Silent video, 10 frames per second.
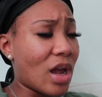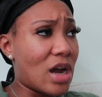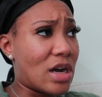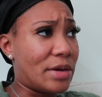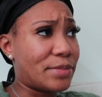
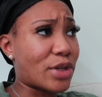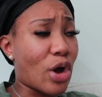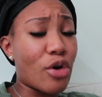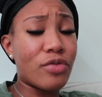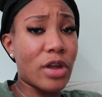
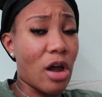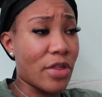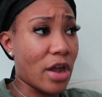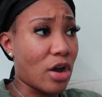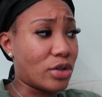So hopefully
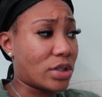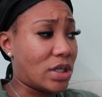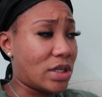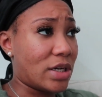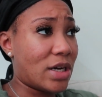all that goes
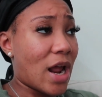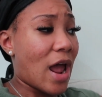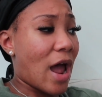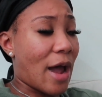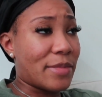good.
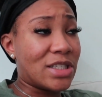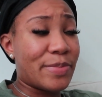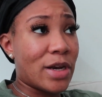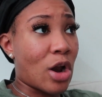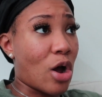I've been
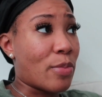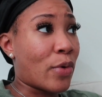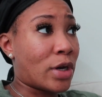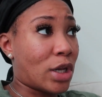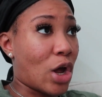spending all
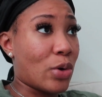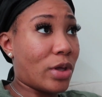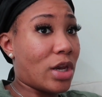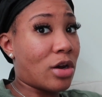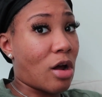morning
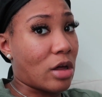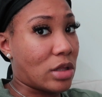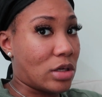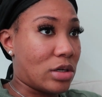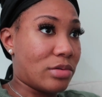long getting all
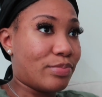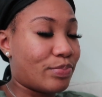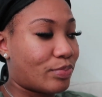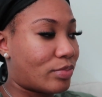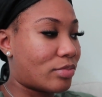the
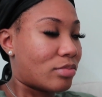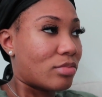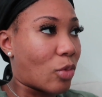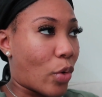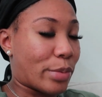
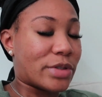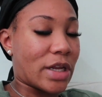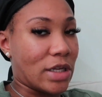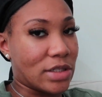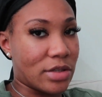
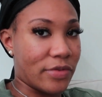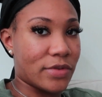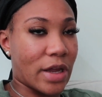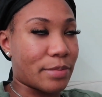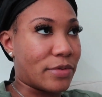website-y
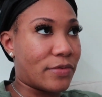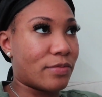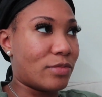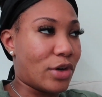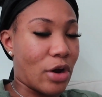stuff type of,
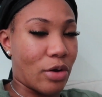you